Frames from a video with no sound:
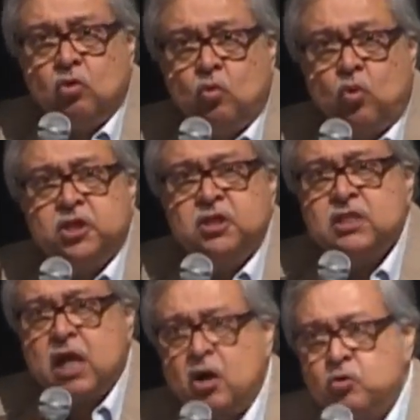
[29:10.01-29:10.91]
what
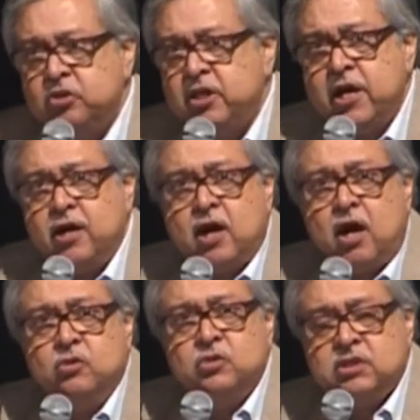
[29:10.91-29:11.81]
is out there
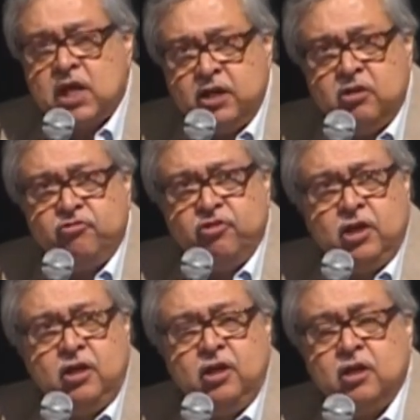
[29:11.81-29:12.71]
outside of
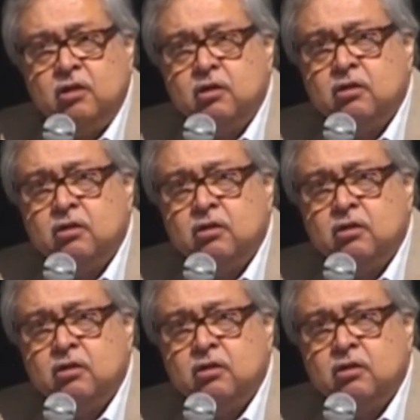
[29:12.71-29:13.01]
India